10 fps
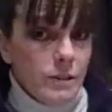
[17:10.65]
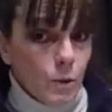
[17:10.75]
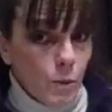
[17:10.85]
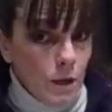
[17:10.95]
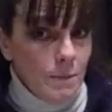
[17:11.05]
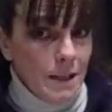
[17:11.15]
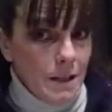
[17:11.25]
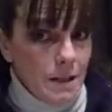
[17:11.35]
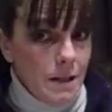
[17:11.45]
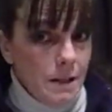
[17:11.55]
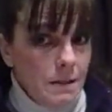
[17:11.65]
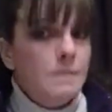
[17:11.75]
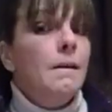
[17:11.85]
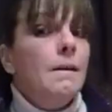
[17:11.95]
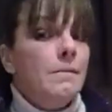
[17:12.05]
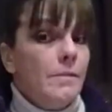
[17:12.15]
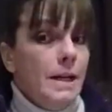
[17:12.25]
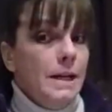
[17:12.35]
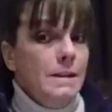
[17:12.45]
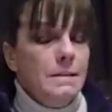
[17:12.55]
your watermelon on,
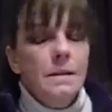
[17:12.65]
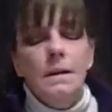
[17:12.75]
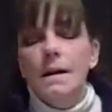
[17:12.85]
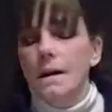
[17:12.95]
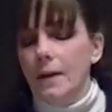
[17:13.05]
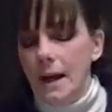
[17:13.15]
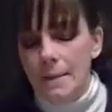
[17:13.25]
right? Okay.